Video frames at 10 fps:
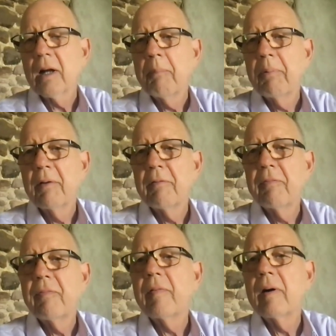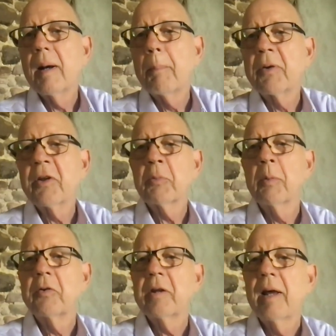a couple of
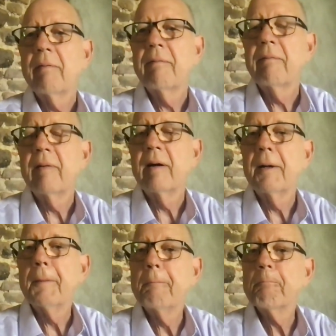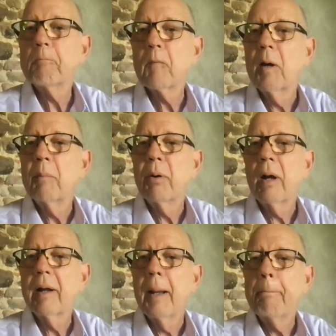participants have
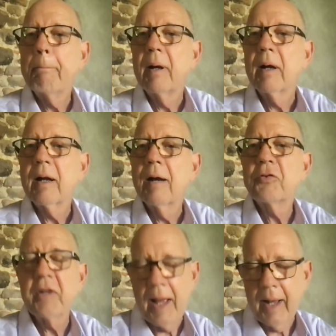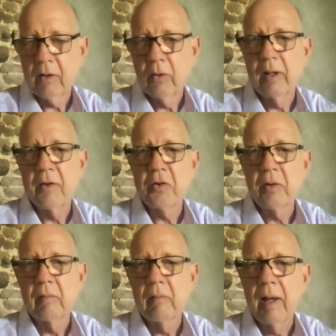brought up GovStack
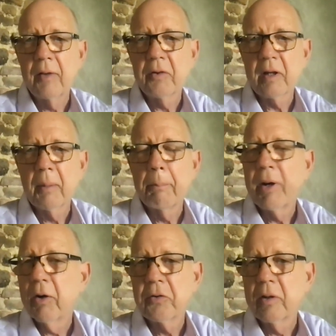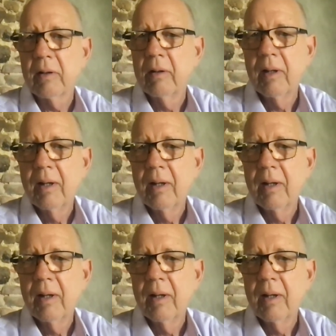Coalition as a comparison.